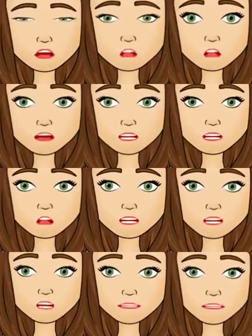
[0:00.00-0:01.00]
I knew that on
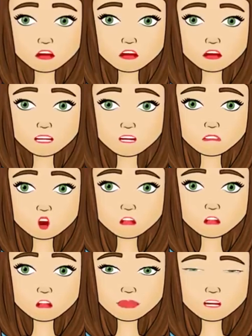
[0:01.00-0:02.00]
the other side of the
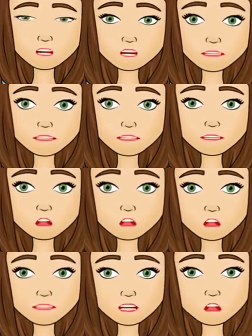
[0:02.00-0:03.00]
wall, there was a
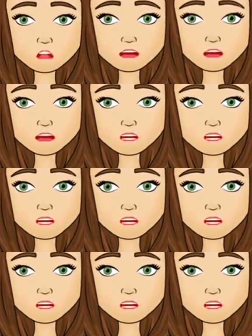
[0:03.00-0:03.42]
small utility